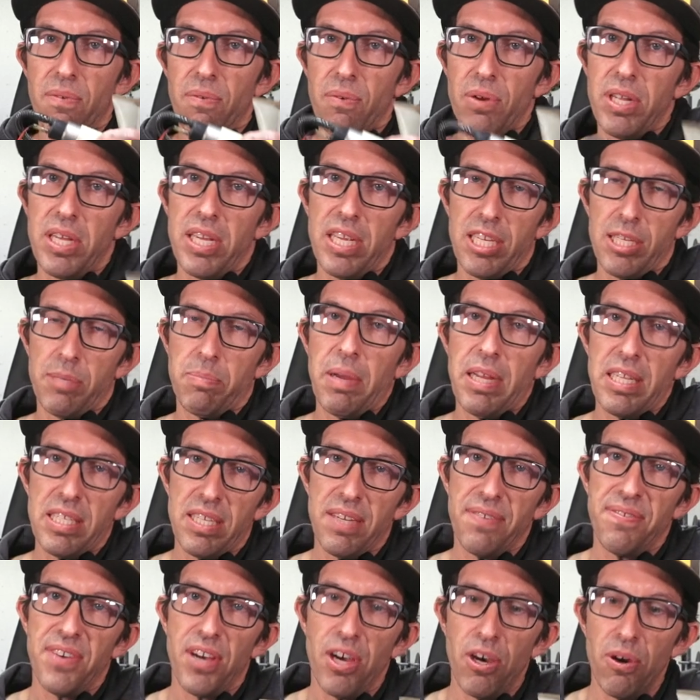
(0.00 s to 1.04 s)
really
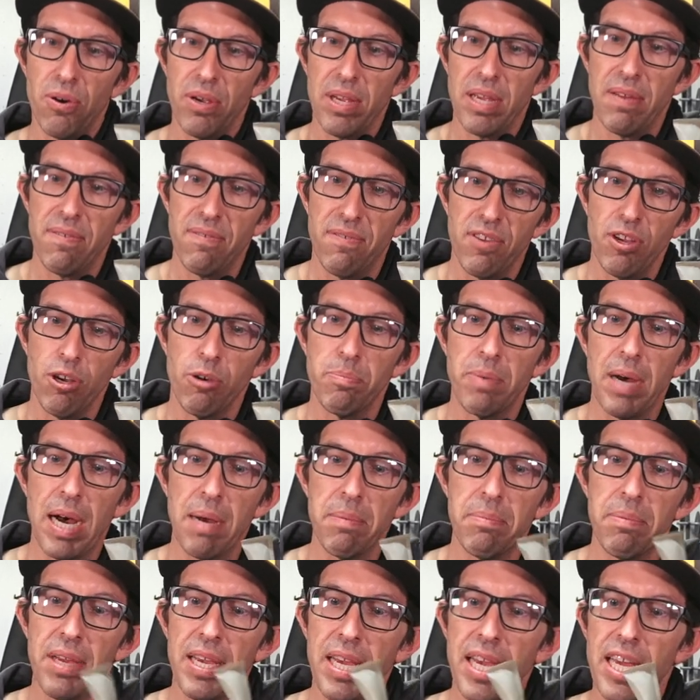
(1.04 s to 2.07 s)
expensive OEM fuel
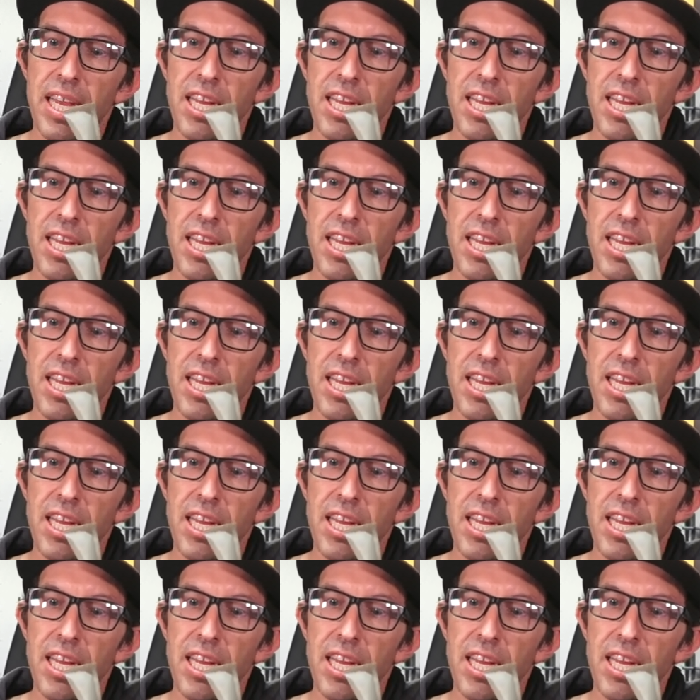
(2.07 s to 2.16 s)
pump,